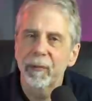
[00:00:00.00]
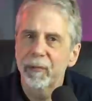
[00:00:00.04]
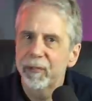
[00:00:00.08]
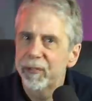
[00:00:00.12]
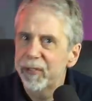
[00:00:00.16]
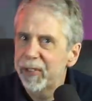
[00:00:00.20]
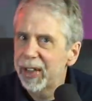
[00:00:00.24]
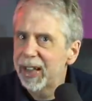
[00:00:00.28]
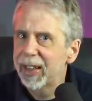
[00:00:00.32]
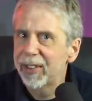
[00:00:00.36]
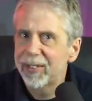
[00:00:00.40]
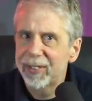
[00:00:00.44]

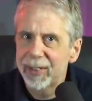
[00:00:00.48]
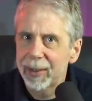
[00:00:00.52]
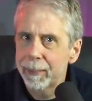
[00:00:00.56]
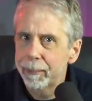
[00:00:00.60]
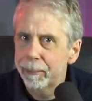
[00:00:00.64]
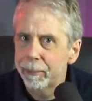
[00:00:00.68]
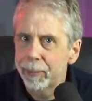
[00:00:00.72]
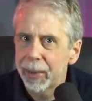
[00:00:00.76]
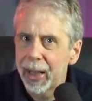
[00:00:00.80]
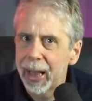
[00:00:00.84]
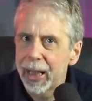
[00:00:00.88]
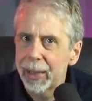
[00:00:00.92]

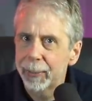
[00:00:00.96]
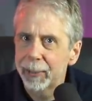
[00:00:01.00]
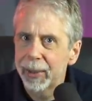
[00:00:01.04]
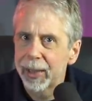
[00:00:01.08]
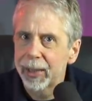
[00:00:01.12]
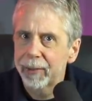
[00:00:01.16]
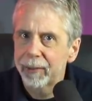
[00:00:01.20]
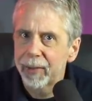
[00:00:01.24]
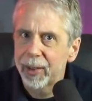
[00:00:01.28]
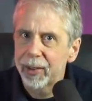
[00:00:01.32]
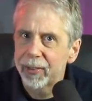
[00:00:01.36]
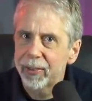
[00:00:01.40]
victim
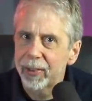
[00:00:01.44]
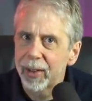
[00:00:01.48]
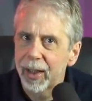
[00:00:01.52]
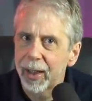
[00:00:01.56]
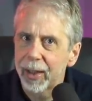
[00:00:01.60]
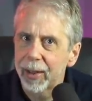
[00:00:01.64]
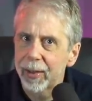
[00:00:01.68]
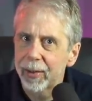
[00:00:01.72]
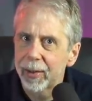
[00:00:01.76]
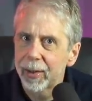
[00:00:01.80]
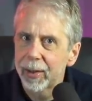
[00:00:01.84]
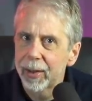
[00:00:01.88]
blaming, they
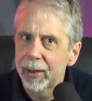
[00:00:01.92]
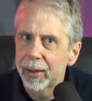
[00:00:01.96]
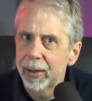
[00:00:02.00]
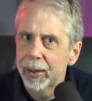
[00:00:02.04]
said.